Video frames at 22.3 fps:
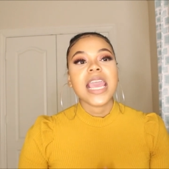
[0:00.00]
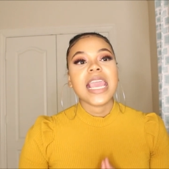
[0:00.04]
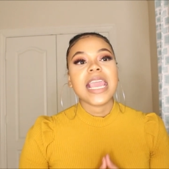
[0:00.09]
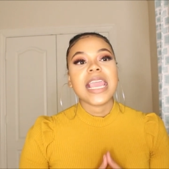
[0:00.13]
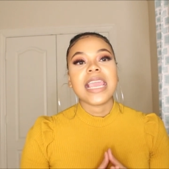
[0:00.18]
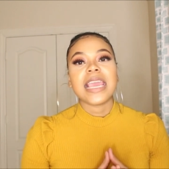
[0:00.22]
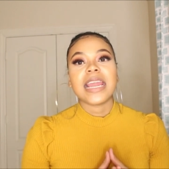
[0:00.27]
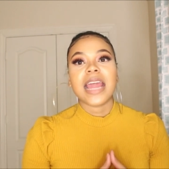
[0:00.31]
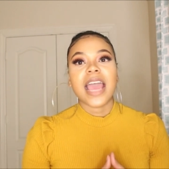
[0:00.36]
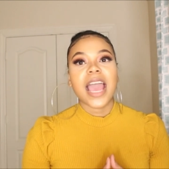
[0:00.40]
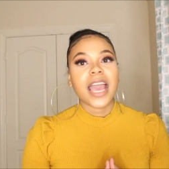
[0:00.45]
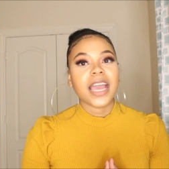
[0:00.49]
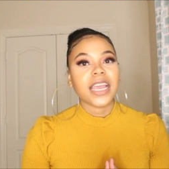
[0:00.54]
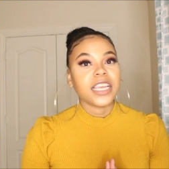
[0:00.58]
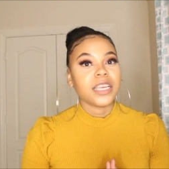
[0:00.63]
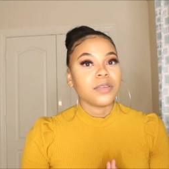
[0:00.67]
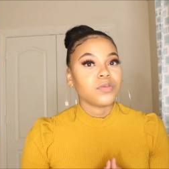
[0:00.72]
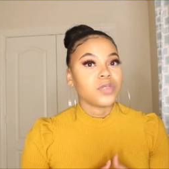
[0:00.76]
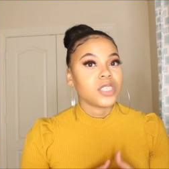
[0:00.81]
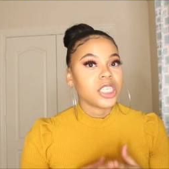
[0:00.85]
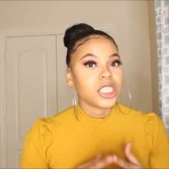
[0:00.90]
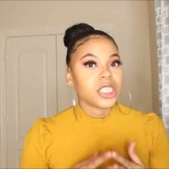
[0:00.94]
And I
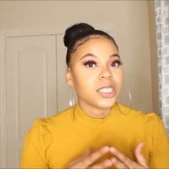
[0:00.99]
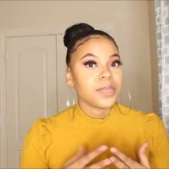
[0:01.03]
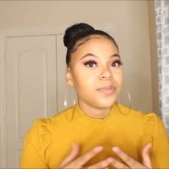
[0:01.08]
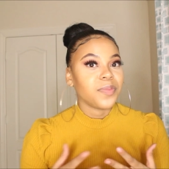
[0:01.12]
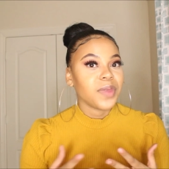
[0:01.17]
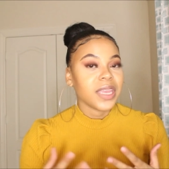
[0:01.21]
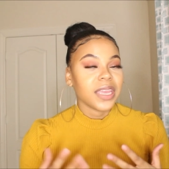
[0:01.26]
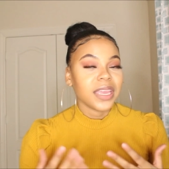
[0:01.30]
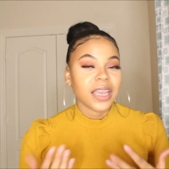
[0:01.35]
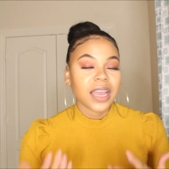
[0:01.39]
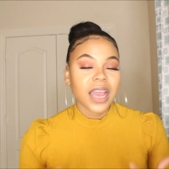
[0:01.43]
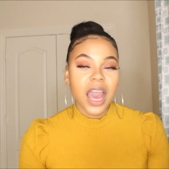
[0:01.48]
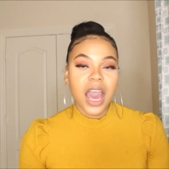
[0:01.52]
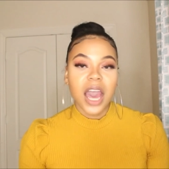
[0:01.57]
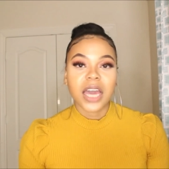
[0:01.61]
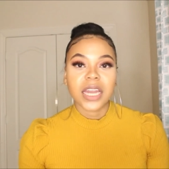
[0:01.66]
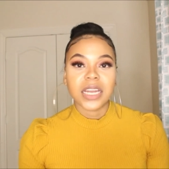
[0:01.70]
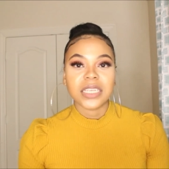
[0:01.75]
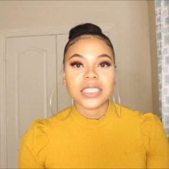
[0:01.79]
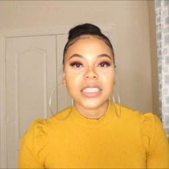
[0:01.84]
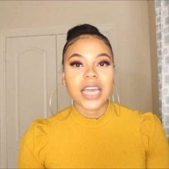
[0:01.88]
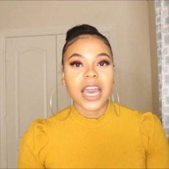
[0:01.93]
am just being
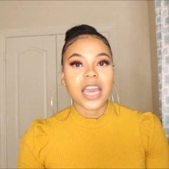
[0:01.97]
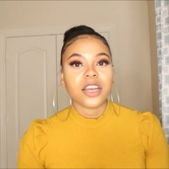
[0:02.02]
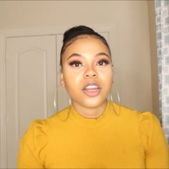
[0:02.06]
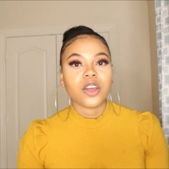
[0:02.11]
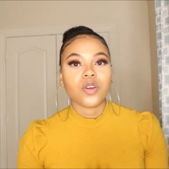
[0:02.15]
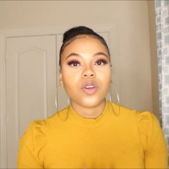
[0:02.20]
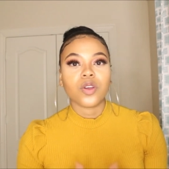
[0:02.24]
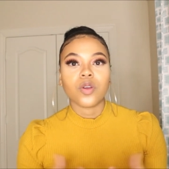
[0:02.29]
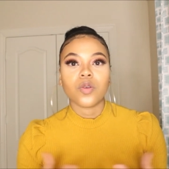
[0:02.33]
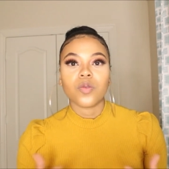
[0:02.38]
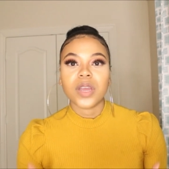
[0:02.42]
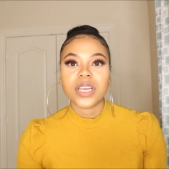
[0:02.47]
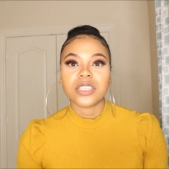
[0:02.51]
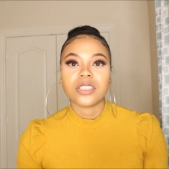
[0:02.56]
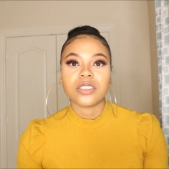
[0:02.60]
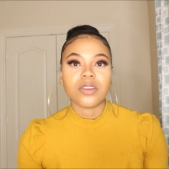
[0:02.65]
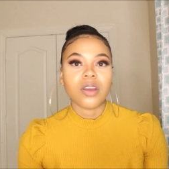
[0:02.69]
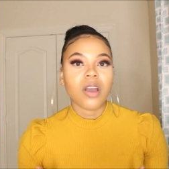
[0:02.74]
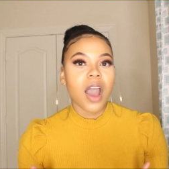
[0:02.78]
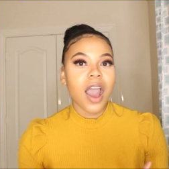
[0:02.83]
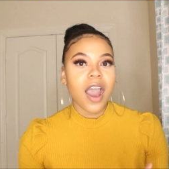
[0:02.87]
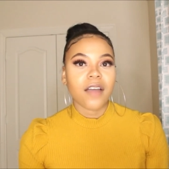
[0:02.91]
honest. I know
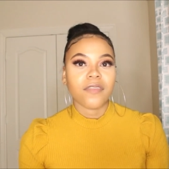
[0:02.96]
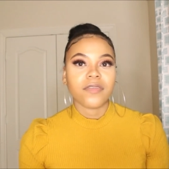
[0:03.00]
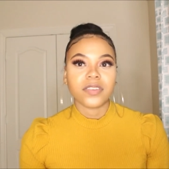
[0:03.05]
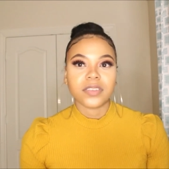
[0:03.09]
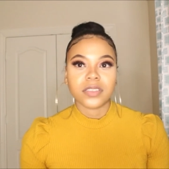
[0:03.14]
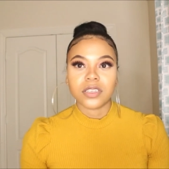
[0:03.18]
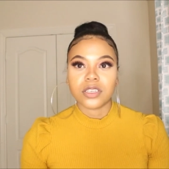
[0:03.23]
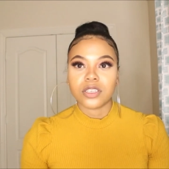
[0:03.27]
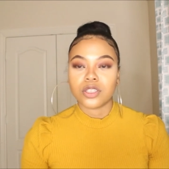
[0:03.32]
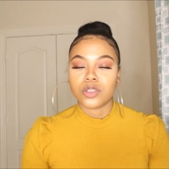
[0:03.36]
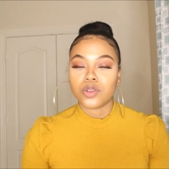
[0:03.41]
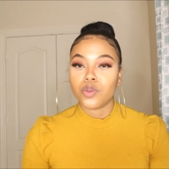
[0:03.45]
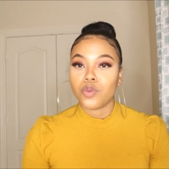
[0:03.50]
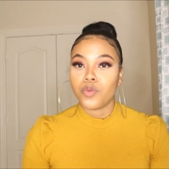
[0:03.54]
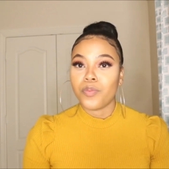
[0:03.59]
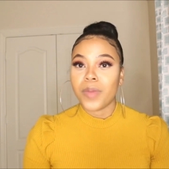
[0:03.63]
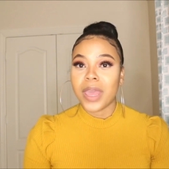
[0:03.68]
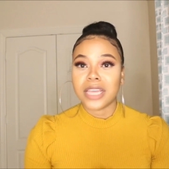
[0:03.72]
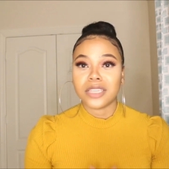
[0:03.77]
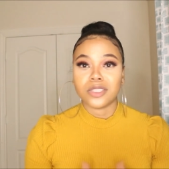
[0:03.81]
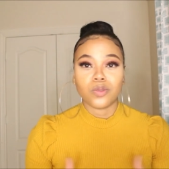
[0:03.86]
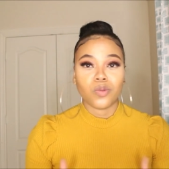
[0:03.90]
correctional officers who
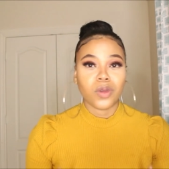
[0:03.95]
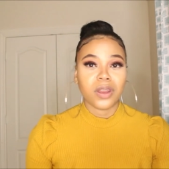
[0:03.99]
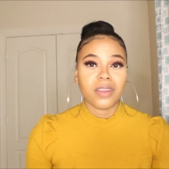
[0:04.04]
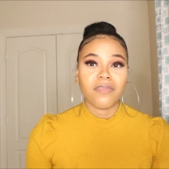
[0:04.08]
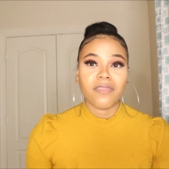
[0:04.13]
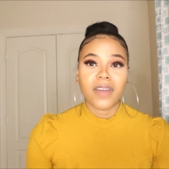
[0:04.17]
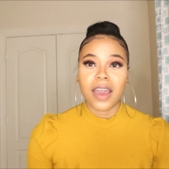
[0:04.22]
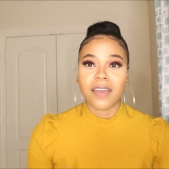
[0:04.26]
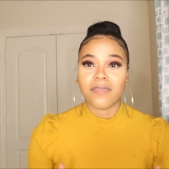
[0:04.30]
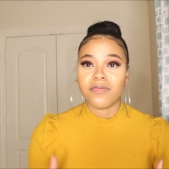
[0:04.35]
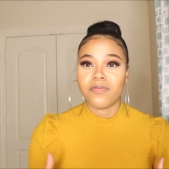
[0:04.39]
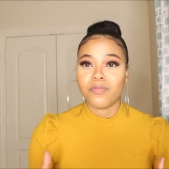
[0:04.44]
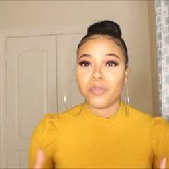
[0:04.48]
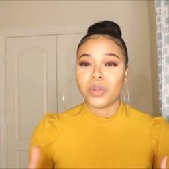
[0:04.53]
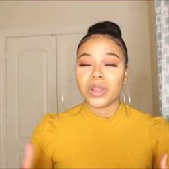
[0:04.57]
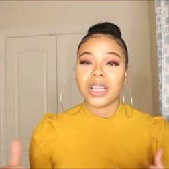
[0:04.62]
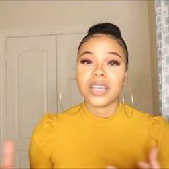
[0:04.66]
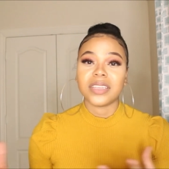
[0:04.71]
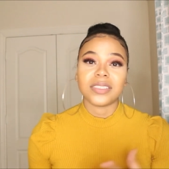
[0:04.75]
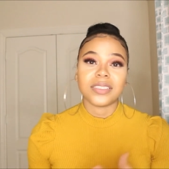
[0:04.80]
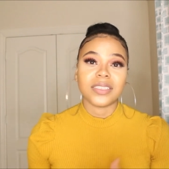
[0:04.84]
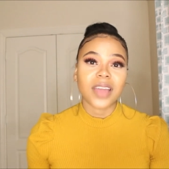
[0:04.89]
make
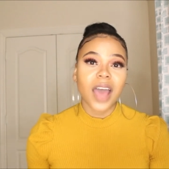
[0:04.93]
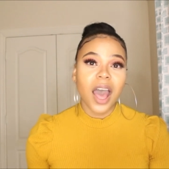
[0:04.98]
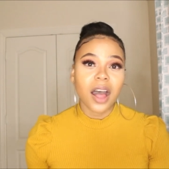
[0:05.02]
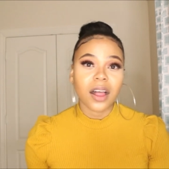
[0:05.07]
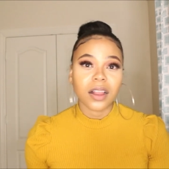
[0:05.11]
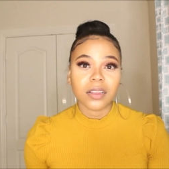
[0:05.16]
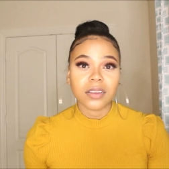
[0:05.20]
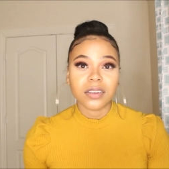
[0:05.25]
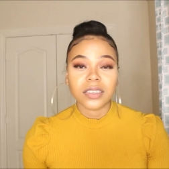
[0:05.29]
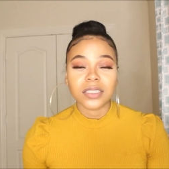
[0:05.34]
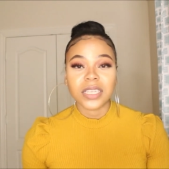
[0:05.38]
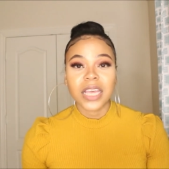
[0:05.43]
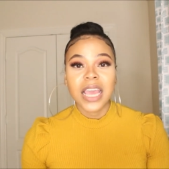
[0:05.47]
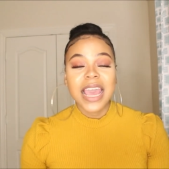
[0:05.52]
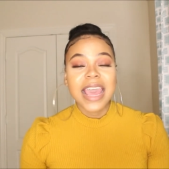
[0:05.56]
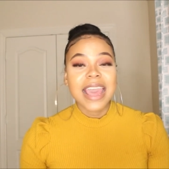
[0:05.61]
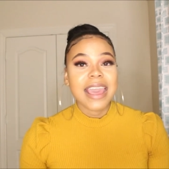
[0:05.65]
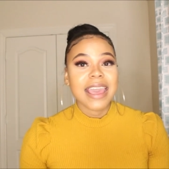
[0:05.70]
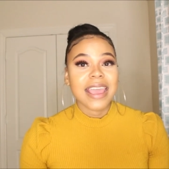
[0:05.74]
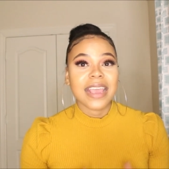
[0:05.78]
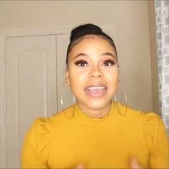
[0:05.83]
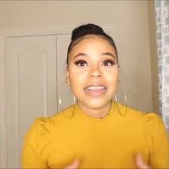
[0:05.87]
$25+
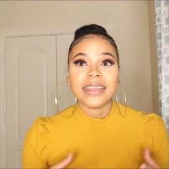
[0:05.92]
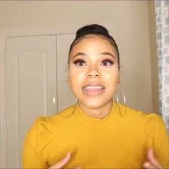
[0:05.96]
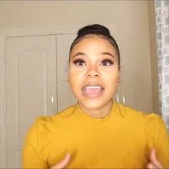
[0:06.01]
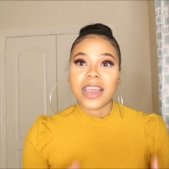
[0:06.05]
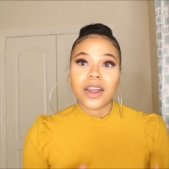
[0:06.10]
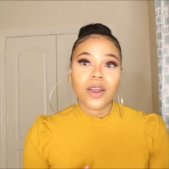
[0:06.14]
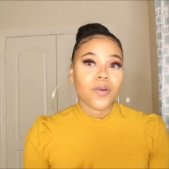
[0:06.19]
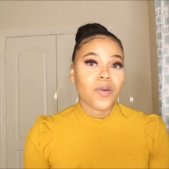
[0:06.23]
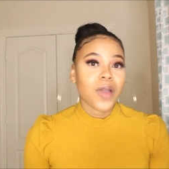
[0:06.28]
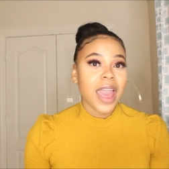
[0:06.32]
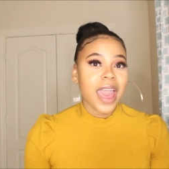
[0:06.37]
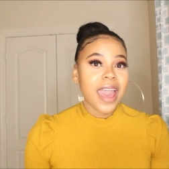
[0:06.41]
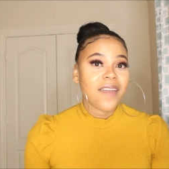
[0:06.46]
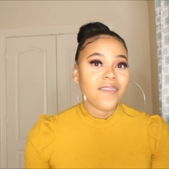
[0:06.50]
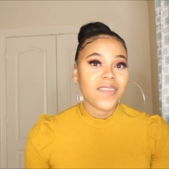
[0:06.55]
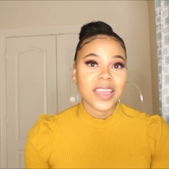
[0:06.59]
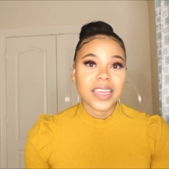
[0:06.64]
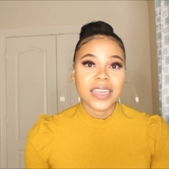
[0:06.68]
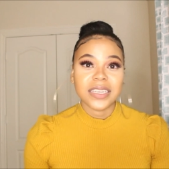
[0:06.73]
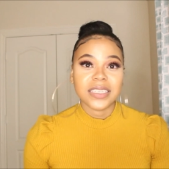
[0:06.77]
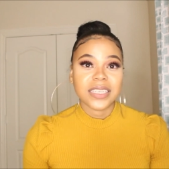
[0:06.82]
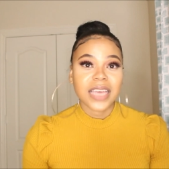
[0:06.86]
and they don't have
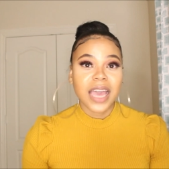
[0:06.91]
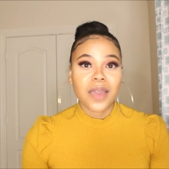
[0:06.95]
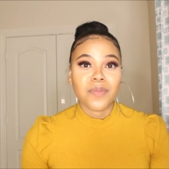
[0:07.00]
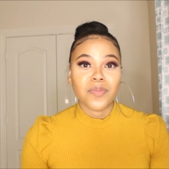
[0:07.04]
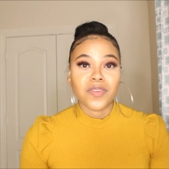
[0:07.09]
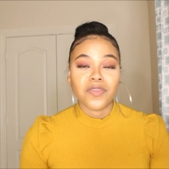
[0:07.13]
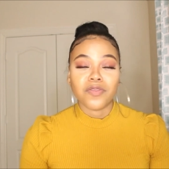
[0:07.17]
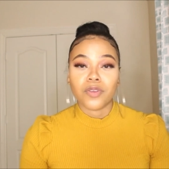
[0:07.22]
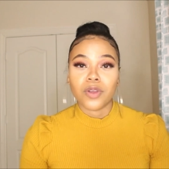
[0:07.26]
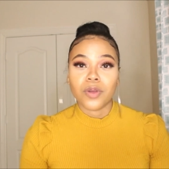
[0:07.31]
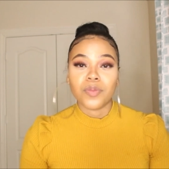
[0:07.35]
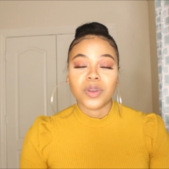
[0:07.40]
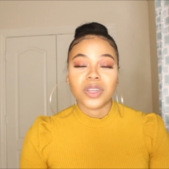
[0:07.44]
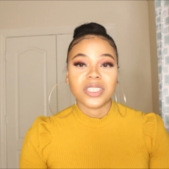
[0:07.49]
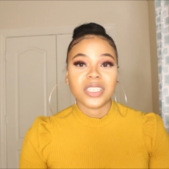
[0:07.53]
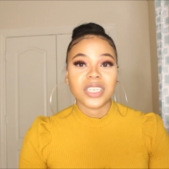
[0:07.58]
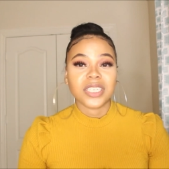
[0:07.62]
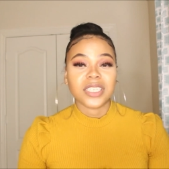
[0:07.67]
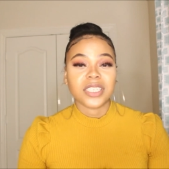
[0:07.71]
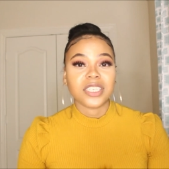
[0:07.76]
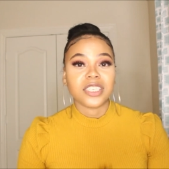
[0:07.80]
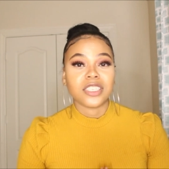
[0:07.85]
any type of criminal
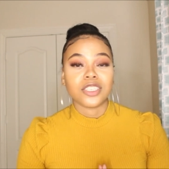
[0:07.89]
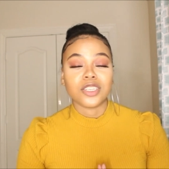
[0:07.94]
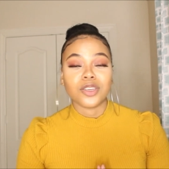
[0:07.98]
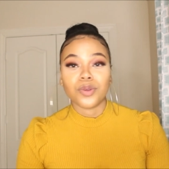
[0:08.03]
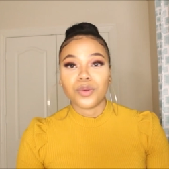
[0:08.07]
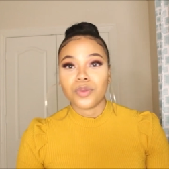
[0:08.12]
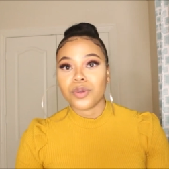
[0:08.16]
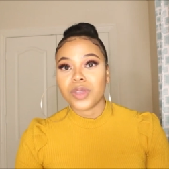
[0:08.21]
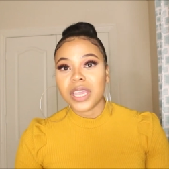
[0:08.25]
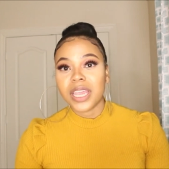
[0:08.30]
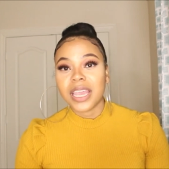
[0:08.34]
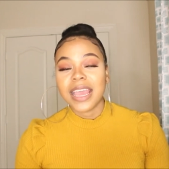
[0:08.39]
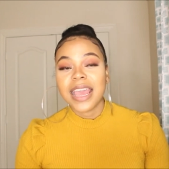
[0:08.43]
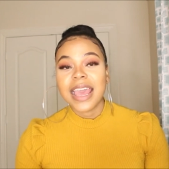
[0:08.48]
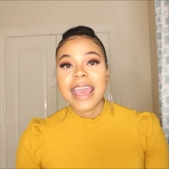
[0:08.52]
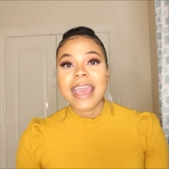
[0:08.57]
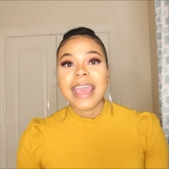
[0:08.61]
justice degree.